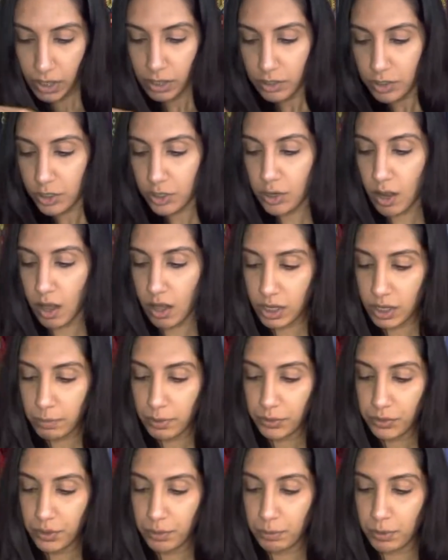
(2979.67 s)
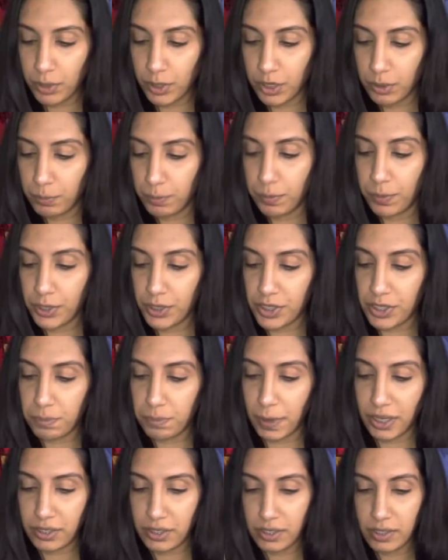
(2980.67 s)
To talk about the per
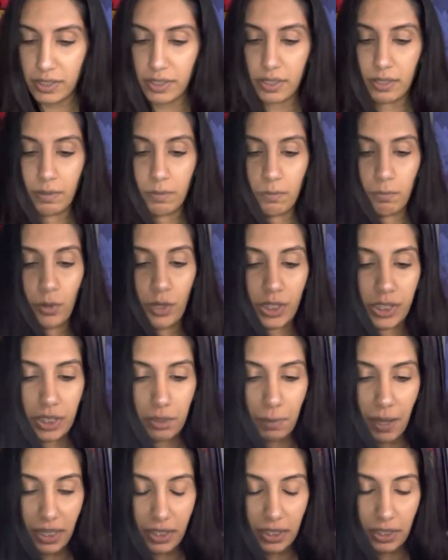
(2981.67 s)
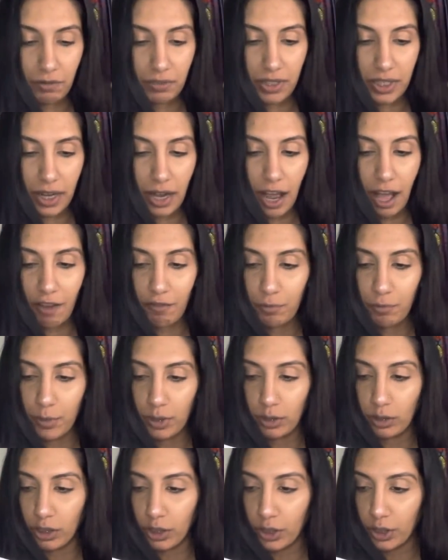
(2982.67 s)
perspectives perspectives that have
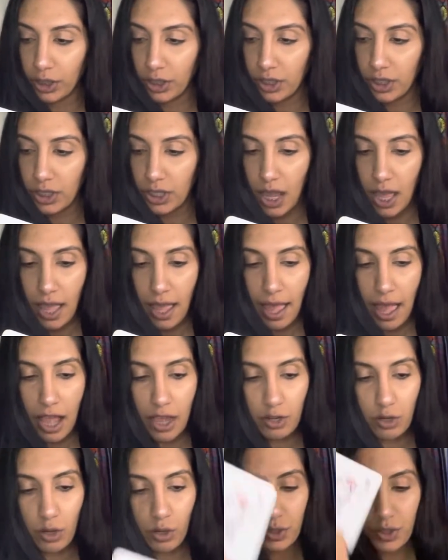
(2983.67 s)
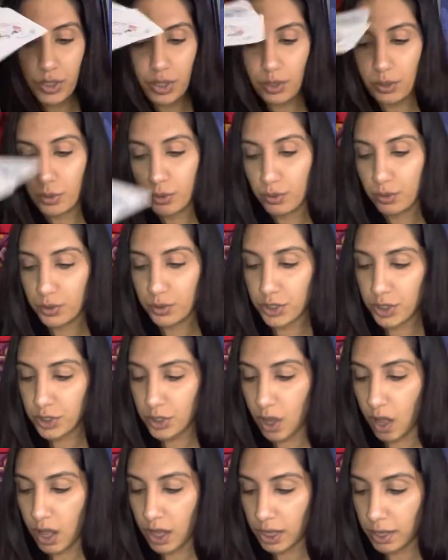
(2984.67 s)
been learned, and also to
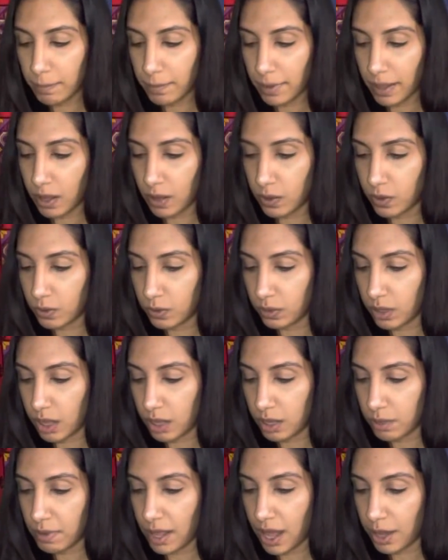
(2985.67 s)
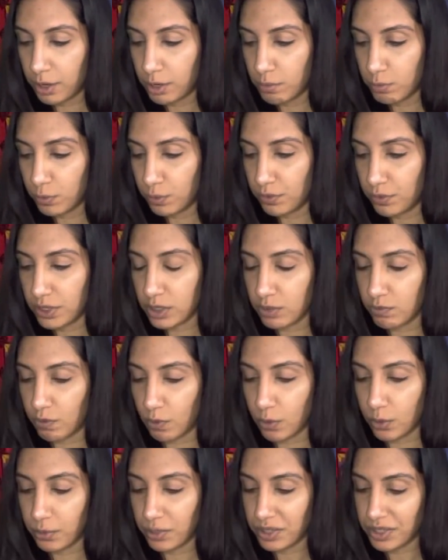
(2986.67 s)
talk about um, how to move this
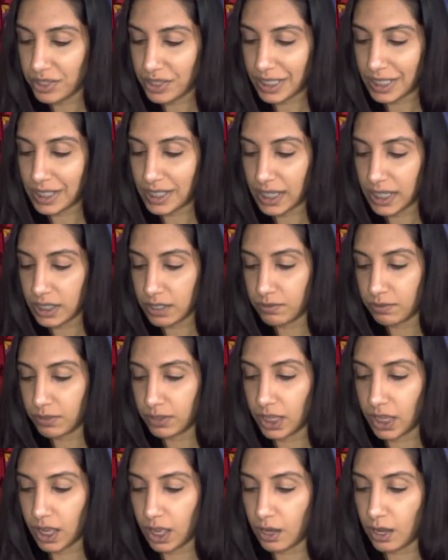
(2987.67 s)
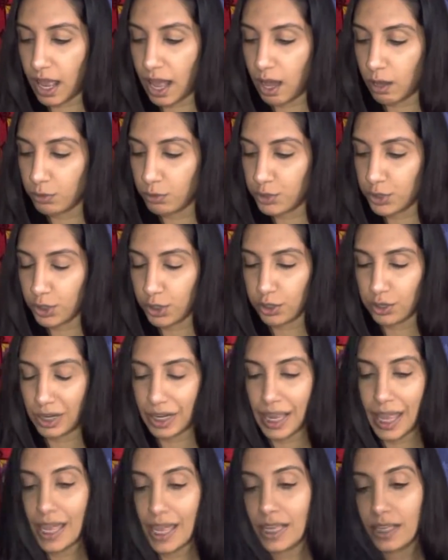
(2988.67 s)
forward successfully and how to
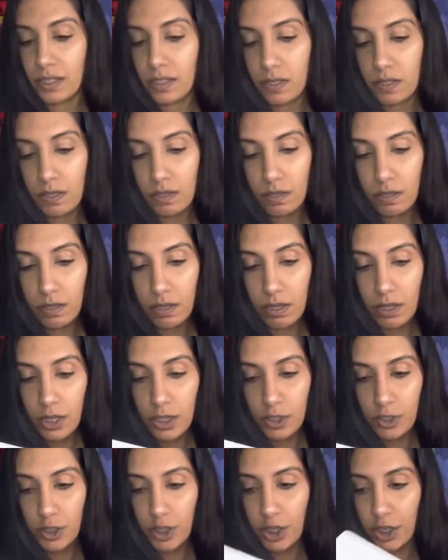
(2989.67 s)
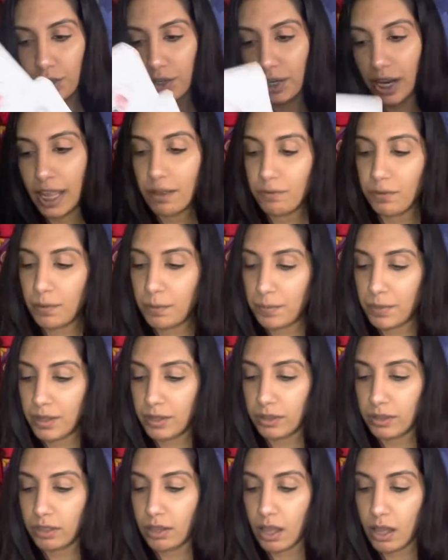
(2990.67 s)
create to create from the
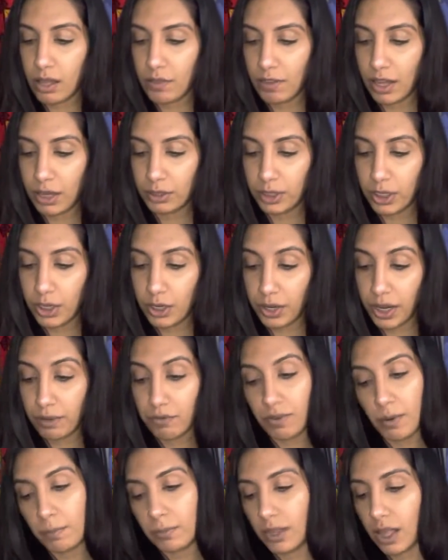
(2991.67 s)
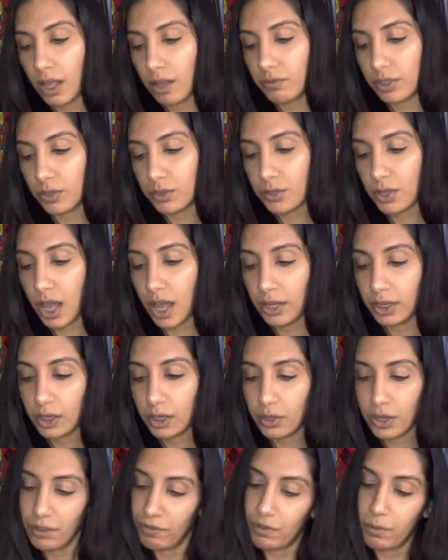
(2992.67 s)
love, how to create from love, and also how to
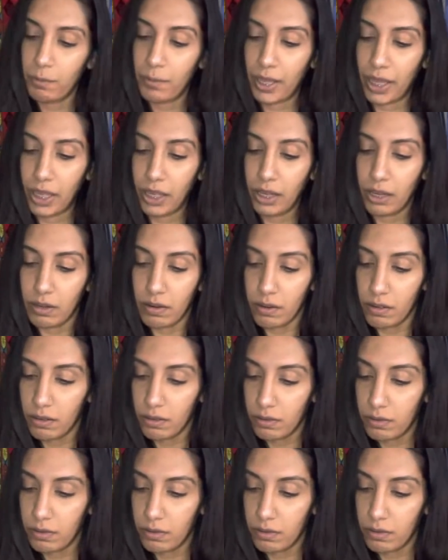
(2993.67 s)
create from pain.